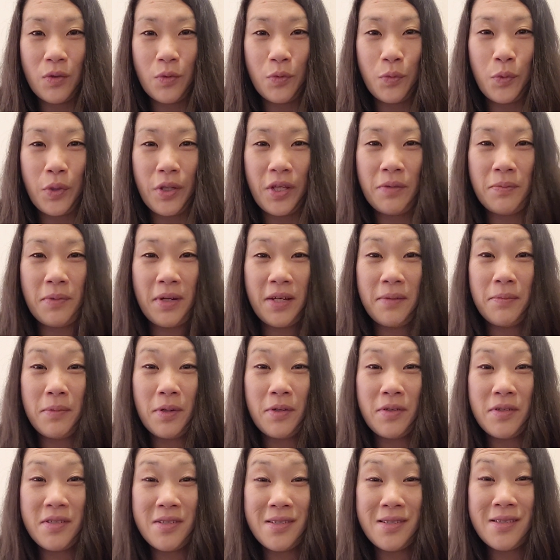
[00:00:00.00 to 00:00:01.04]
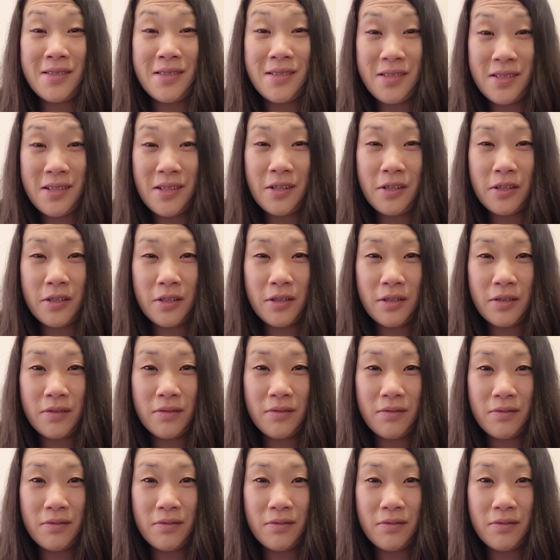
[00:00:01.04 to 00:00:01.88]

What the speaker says: with my most sincere